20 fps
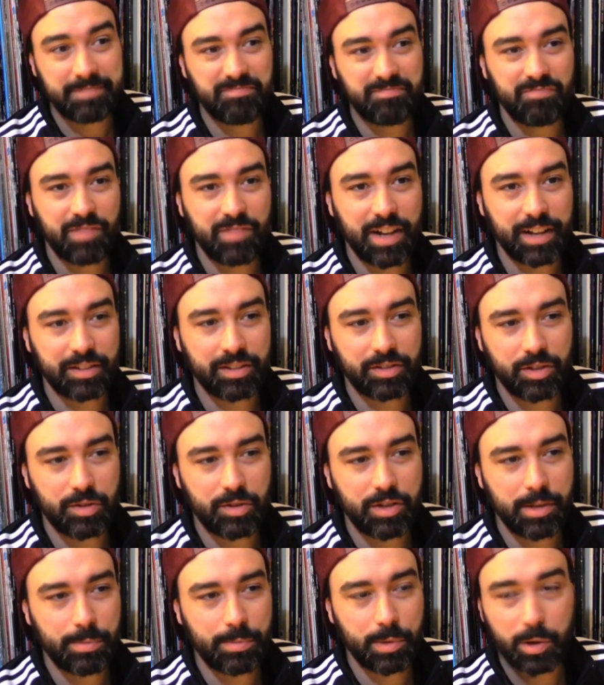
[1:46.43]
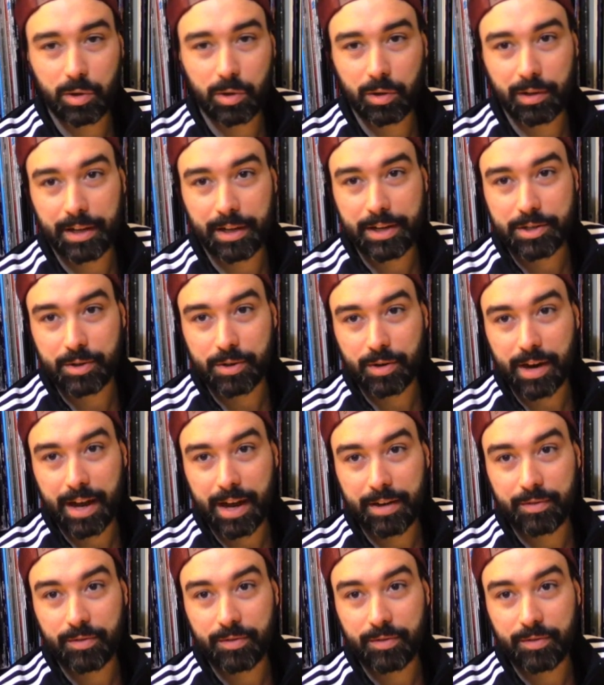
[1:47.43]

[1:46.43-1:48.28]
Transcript: not-so-typical LaserRot